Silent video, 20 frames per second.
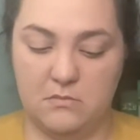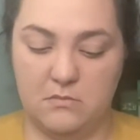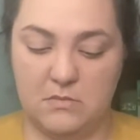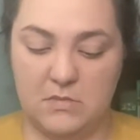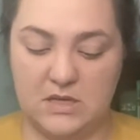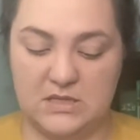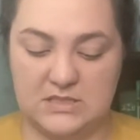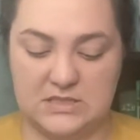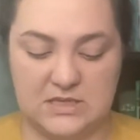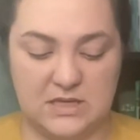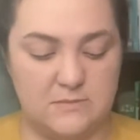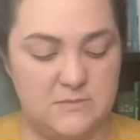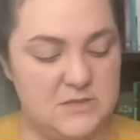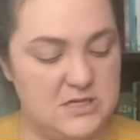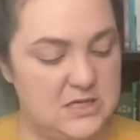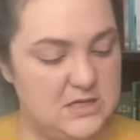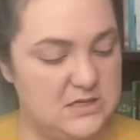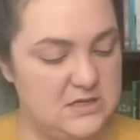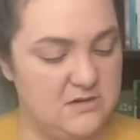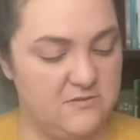seamed
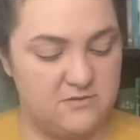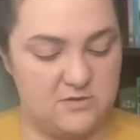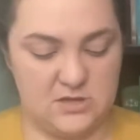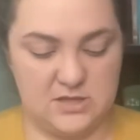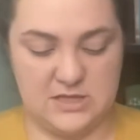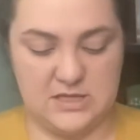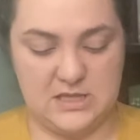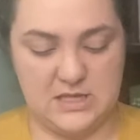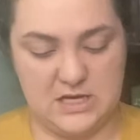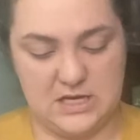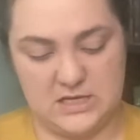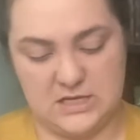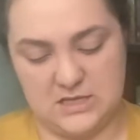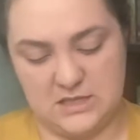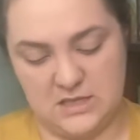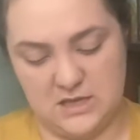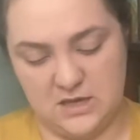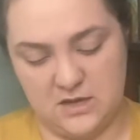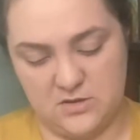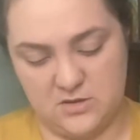it differently than I did
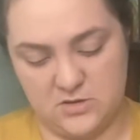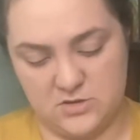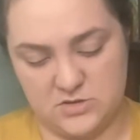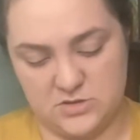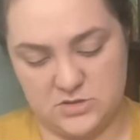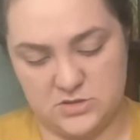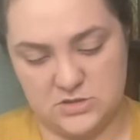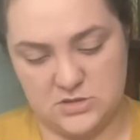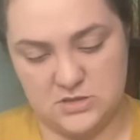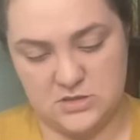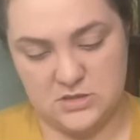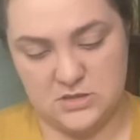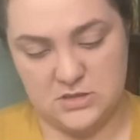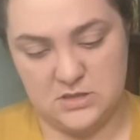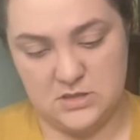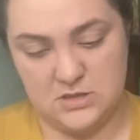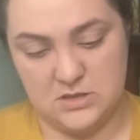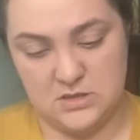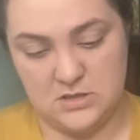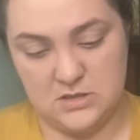the others.
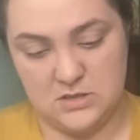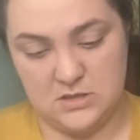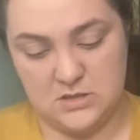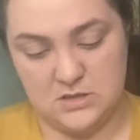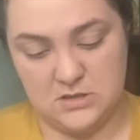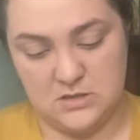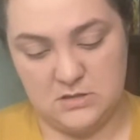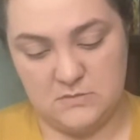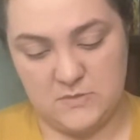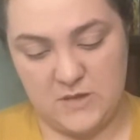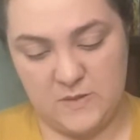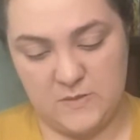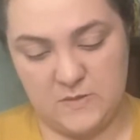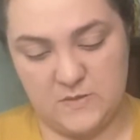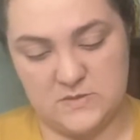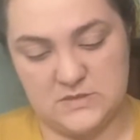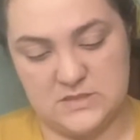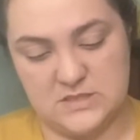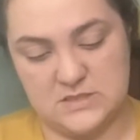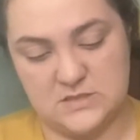Maybe it
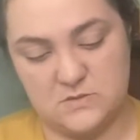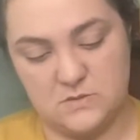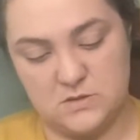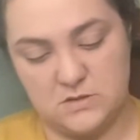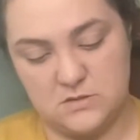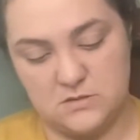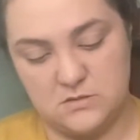was this one.